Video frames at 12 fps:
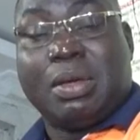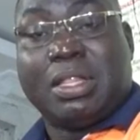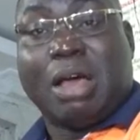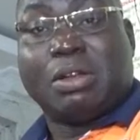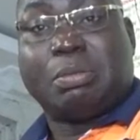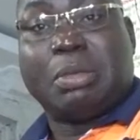
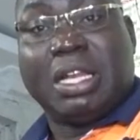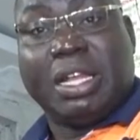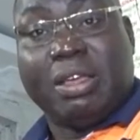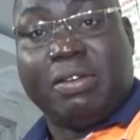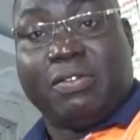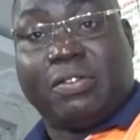without
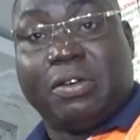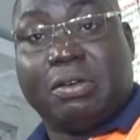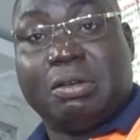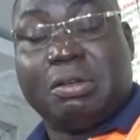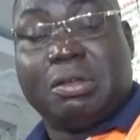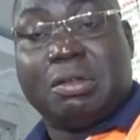belief
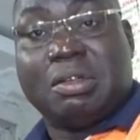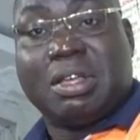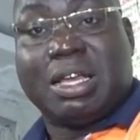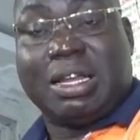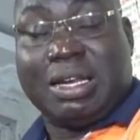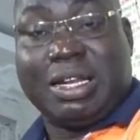
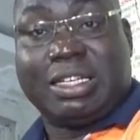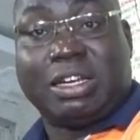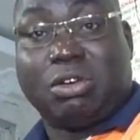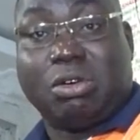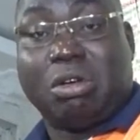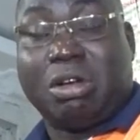and
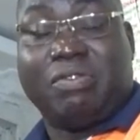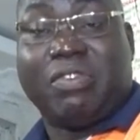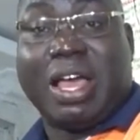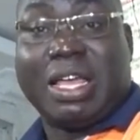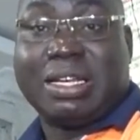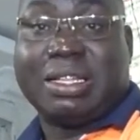later on
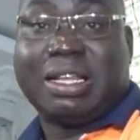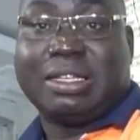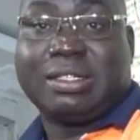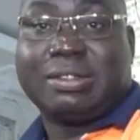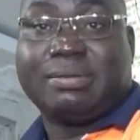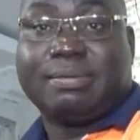find that